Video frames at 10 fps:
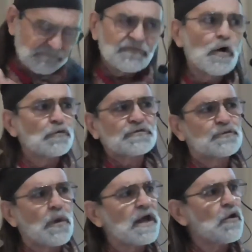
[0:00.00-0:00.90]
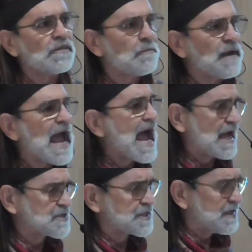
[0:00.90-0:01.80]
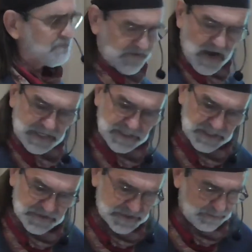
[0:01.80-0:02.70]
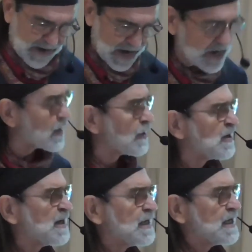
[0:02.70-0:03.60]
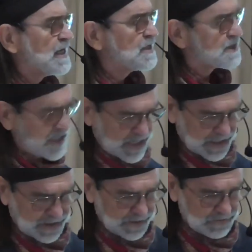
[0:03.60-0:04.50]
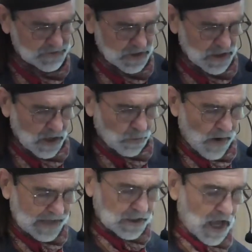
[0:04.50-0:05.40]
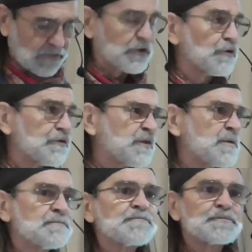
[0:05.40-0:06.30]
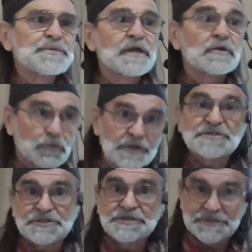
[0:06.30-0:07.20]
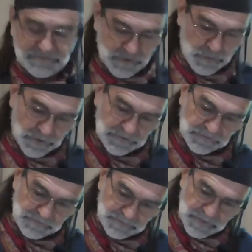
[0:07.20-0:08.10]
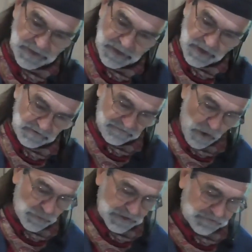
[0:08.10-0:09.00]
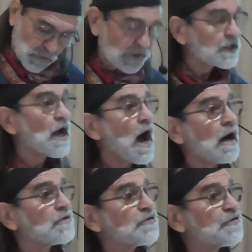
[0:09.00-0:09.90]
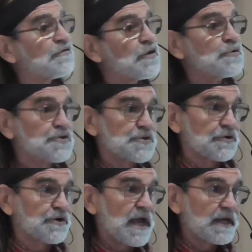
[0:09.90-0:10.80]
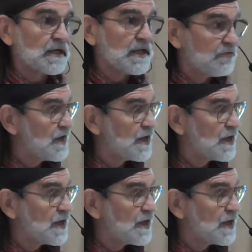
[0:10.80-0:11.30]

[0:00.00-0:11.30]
folks dwell on the past and find despair, he said, while others, Christians of course, focus on God's future and live in